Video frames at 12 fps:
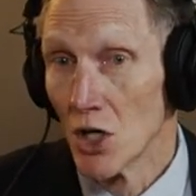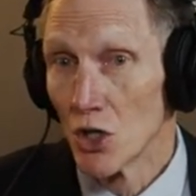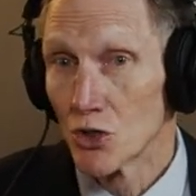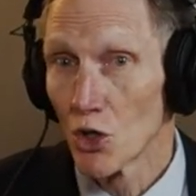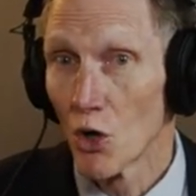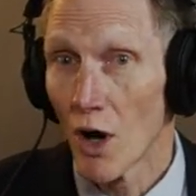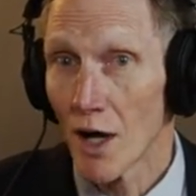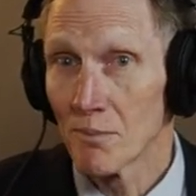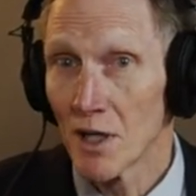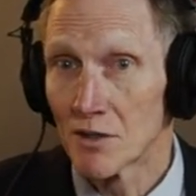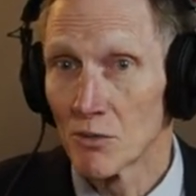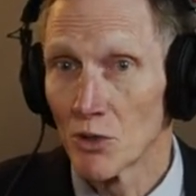so I
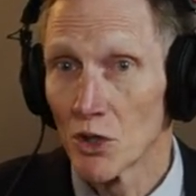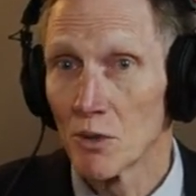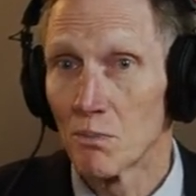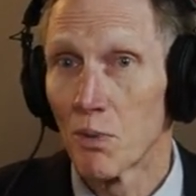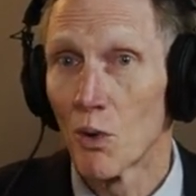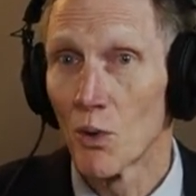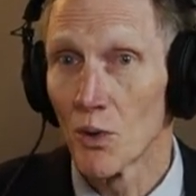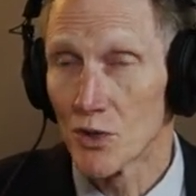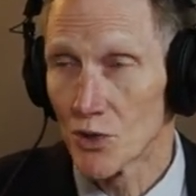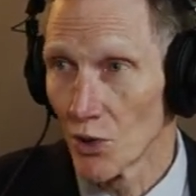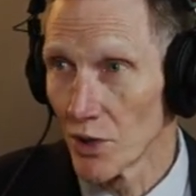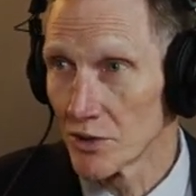made some really poor
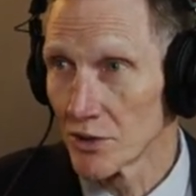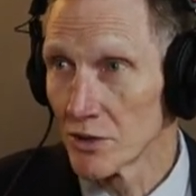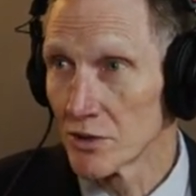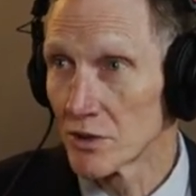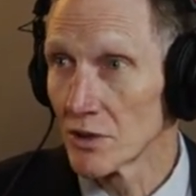choices